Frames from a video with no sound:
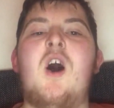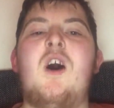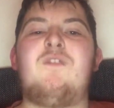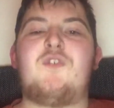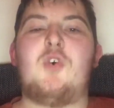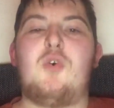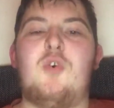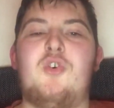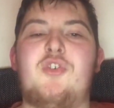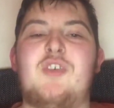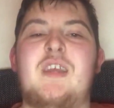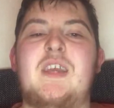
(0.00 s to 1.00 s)
Of
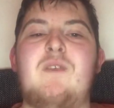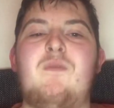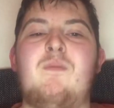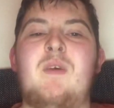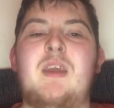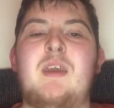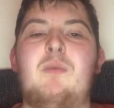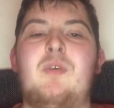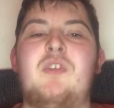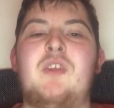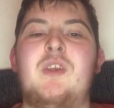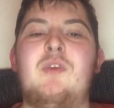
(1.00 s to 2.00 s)
course, given that he
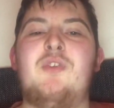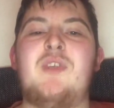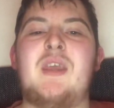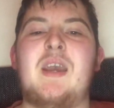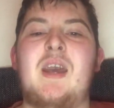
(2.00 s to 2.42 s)
was using it